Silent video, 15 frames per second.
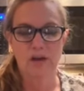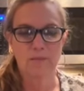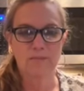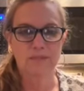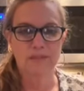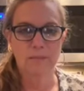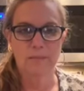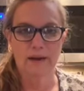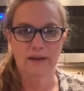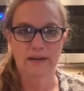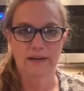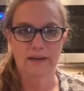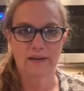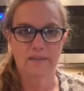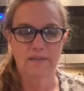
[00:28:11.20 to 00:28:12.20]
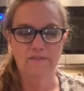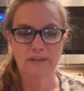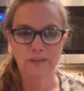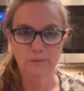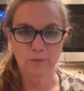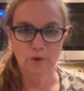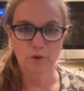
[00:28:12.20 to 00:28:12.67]
somebody in the
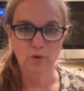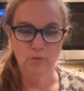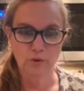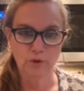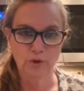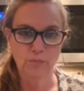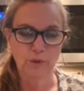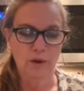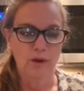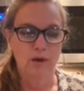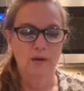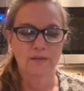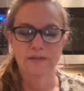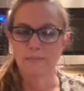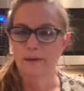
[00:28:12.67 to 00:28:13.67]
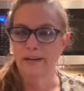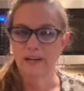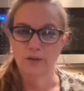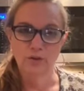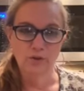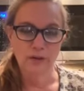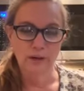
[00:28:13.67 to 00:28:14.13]
Facebook group, somebody
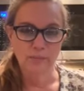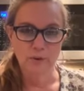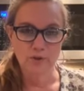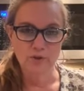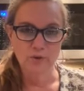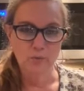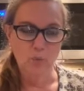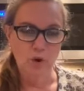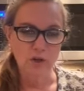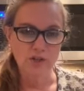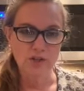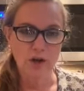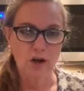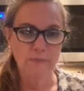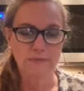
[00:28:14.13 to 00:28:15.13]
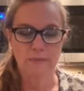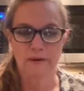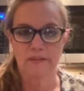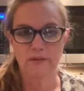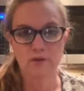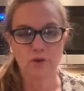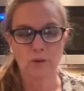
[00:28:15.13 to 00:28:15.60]
in your in-person workshop, somebody
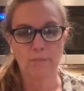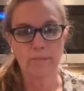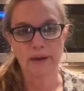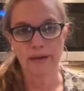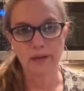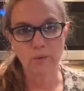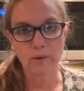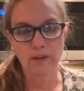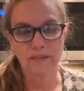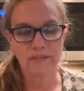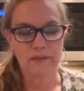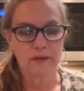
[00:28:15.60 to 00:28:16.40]
that you're a buddy with,